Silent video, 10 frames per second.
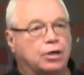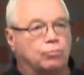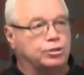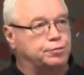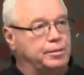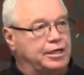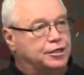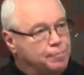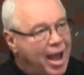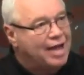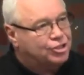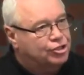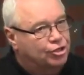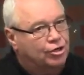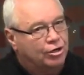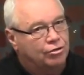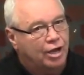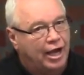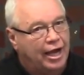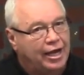which means master,
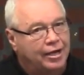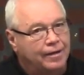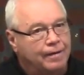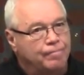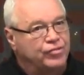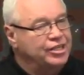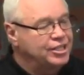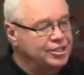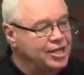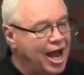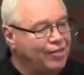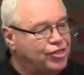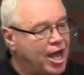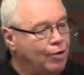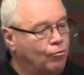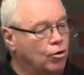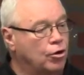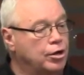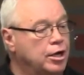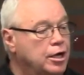okay? This is not that
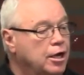word.